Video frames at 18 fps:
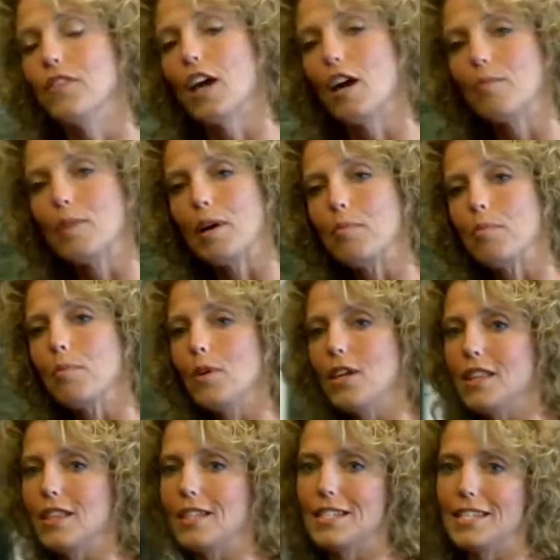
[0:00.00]
come up
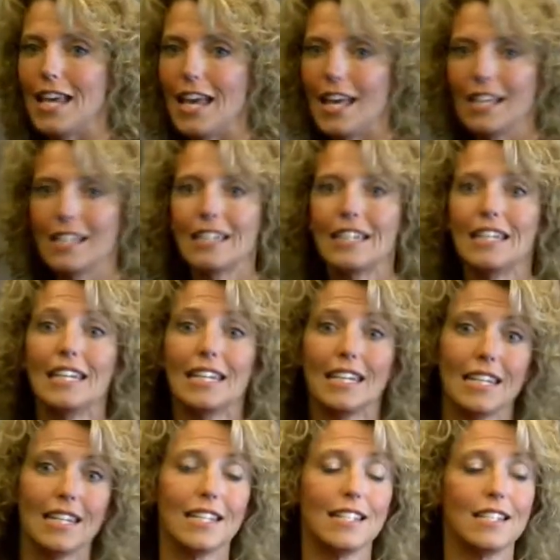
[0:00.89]
with the 10
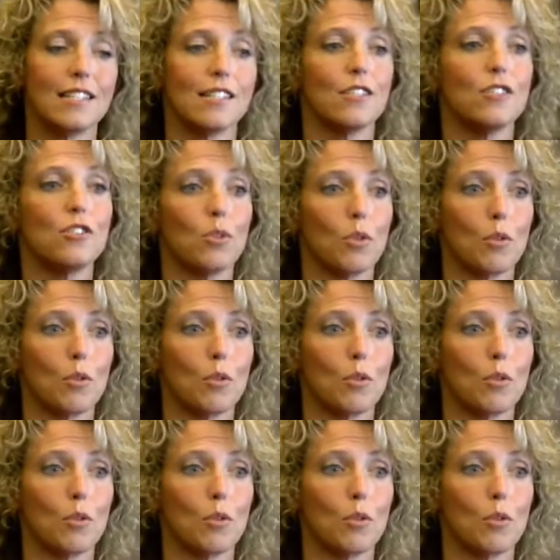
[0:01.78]
keys to